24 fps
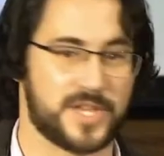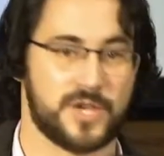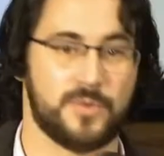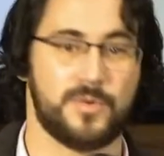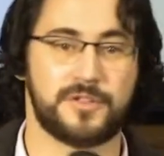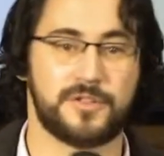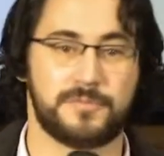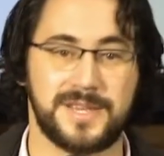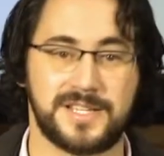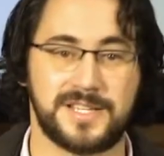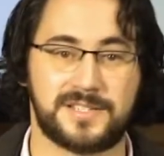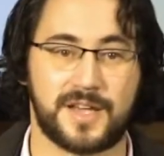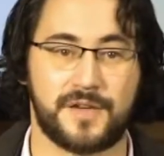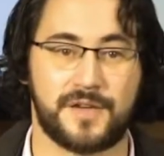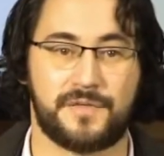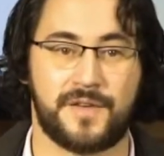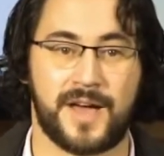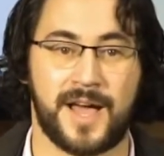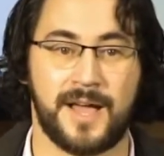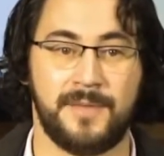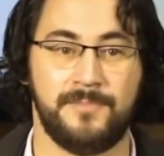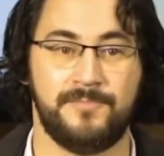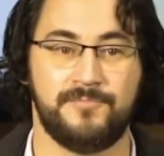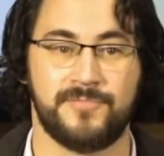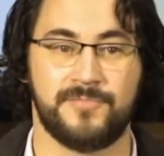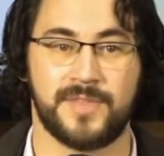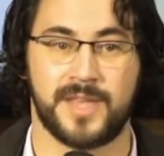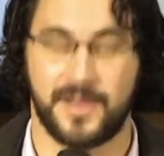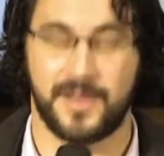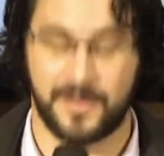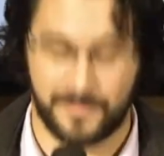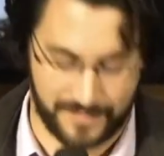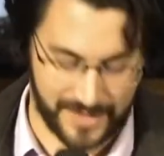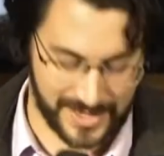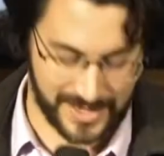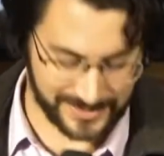Are you with me so far?
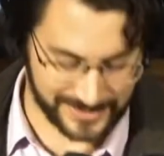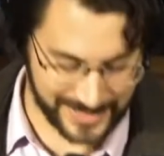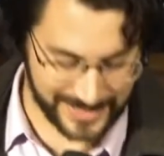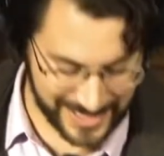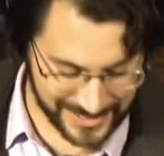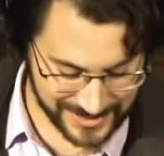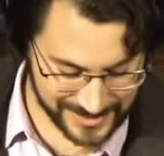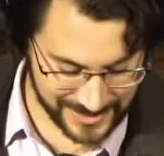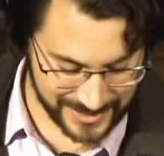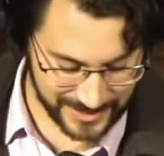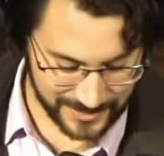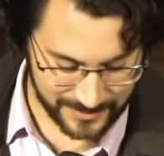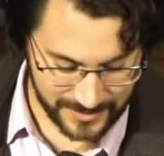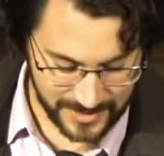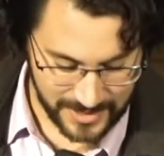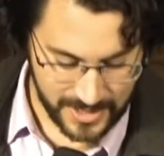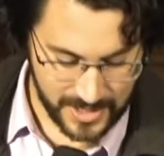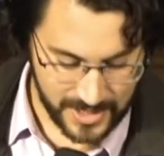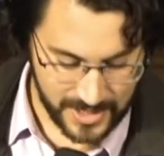Fantastic.